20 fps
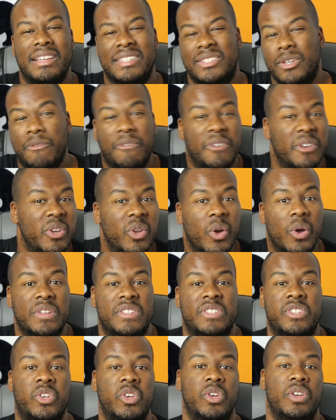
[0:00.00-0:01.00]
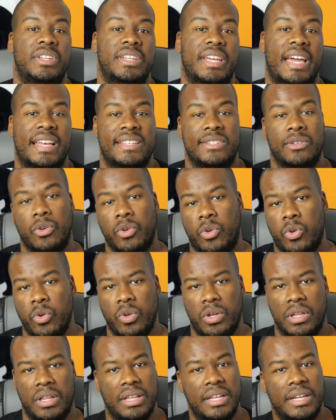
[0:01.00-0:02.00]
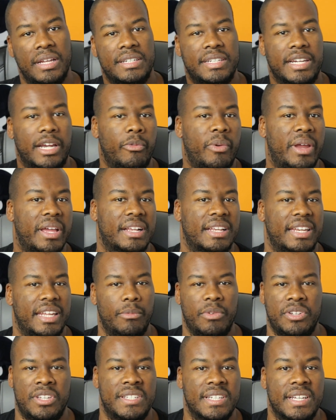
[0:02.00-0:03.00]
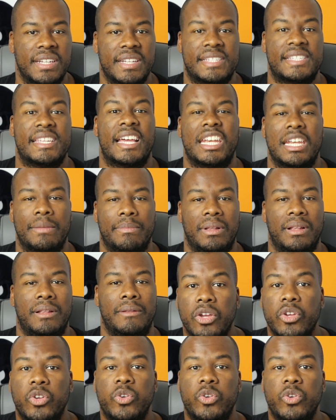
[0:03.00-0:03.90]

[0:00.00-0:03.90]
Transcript: is often not as good as on Google directly, which is understandable.